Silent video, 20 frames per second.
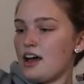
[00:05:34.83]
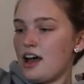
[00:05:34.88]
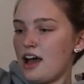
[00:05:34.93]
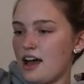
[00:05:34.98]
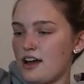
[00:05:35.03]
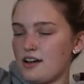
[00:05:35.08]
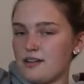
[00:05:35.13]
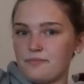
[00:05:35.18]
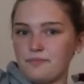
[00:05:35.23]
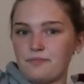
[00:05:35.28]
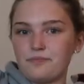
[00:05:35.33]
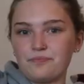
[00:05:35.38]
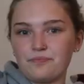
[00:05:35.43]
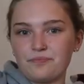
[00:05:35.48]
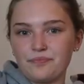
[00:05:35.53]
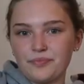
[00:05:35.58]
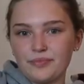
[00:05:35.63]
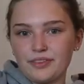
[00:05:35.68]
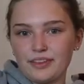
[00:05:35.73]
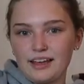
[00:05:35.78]

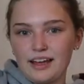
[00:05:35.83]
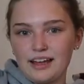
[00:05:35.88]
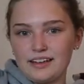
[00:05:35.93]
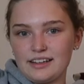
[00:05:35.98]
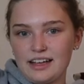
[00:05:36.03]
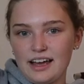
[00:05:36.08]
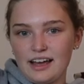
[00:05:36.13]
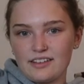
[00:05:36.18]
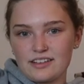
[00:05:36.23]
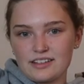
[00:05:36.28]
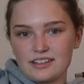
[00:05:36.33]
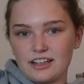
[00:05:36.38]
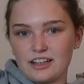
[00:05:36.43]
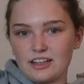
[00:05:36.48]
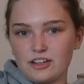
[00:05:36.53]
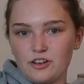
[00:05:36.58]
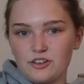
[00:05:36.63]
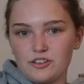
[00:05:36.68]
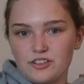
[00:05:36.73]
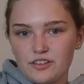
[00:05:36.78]
And yeah, there's
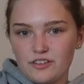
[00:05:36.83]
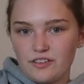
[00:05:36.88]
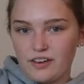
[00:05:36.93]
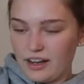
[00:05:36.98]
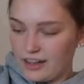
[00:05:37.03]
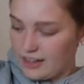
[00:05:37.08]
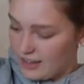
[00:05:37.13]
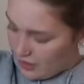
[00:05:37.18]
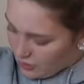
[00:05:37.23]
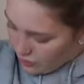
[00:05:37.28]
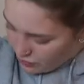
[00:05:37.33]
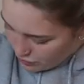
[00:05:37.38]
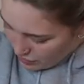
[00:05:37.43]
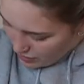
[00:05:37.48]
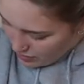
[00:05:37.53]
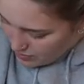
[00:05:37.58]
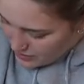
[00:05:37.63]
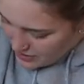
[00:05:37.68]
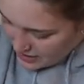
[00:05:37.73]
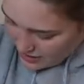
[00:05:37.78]
like loads of like little
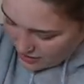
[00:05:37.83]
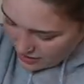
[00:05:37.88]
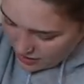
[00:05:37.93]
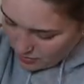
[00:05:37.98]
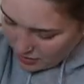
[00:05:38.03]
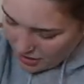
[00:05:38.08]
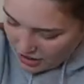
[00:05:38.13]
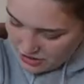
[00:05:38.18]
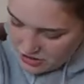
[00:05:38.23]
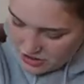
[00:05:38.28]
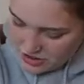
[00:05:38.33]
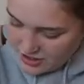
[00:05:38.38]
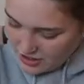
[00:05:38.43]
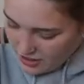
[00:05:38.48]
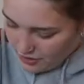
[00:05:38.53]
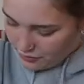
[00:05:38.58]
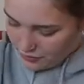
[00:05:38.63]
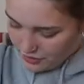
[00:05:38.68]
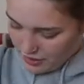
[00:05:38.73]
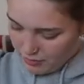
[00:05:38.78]
rips in them. And I just
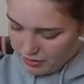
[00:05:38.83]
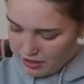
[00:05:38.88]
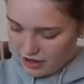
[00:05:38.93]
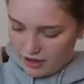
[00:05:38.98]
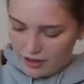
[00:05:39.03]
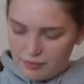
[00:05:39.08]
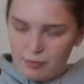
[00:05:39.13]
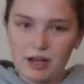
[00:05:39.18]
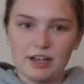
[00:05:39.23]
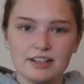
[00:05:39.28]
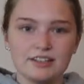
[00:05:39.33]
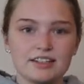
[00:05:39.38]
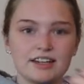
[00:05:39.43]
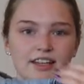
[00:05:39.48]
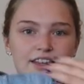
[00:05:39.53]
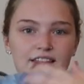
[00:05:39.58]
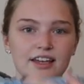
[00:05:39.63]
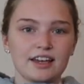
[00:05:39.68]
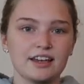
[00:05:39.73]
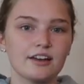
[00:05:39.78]
love them. And I
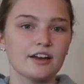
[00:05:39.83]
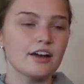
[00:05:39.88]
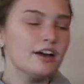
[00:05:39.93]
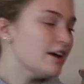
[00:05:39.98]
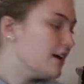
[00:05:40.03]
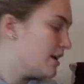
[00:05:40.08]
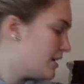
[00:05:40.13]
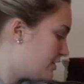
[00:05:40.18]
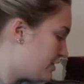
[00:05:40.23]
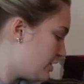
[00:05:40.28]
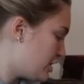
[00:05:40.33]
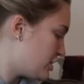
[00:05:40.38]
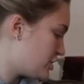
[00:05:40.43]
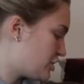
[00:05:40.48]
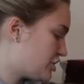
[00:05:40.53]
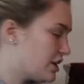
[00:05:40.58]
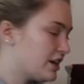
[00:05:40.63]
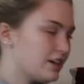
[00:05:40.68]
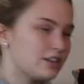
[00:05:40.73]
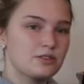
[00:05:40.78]
personally think these
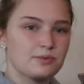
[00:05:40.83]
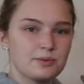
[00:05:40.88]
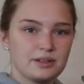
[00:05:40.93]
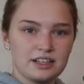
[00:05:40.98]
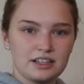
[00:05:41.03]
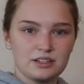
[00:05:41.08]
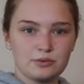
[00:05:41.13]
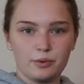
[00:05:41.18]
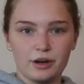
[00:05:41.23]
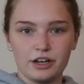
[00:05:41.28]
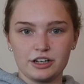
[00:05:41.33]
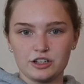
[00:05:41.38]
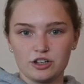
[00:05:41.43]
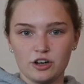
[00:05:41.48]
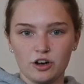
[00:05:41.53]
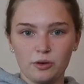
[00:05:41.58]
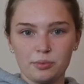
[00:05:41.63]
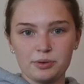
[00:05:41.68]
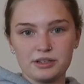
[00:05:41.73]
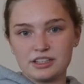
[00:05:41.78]
jeans with this white
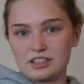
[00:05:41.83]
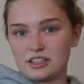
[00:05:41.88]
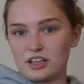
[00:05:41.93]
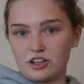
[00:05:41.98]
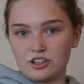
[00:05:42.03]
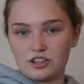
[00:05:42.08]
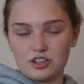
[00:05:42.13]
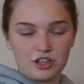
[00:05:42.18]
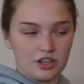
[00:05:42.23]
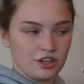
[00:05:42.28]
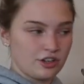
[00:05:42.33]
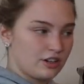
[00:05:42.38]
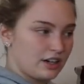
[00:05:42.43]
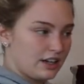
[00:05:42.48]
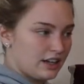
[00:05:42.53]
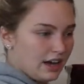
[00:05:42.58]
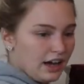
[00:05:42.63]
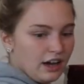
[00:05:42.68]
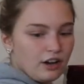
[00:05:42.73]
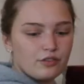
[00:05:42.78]
top is such a cute
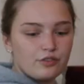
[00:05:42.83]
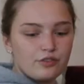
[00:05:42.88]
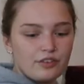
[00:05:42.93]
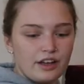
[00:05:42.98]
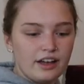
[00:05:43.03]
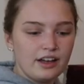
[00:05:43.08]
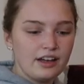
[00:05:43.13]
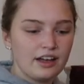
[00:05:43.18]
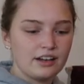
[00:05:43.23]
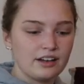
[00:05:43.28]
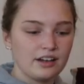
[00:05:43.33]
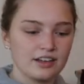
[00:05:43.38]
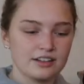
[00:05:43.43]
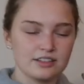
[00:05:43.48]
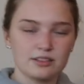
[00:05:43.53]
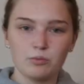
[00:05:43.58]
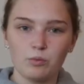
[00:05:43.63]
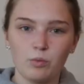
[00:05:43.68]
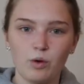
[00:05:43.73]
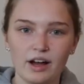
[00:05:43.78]
little outfit, and like
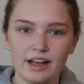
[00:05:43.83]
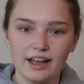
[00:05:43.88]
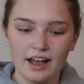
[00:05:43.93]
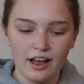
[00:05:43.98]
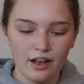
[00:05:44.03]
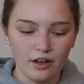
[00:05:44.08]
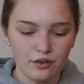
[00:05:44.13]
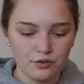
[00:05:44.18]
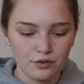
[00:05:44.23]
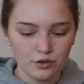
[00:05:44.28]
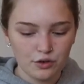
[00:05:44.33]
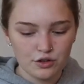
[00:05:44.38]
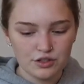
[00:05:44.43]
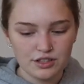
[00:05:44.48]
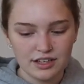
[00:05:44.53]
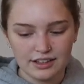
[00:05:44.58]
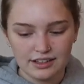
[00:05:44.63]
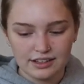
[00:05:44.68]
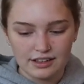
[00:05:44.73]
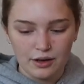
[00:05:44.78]
some white Air
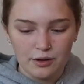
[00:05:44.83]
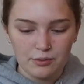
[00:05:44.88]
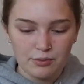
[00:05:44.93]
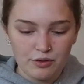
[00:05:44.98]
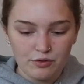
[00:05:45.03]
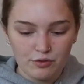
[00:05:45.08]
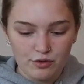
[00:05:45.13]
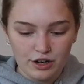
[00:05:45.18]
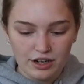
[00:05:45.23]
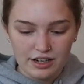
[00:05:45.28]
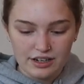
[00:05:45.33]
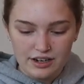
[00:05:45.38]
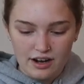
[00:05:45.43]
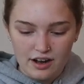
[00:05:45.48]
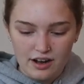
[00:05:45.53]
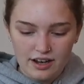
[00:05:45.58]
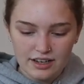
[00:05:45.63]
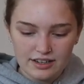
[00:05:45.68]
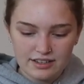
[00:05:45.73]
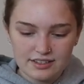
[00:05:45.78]
Force, I think that would be really
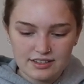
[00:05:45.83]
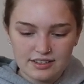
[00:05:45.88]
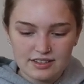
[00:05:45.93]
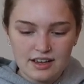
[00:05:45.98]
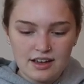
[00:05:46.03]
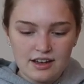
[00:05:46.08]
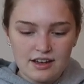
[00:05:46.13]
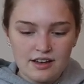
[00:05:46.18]
nice.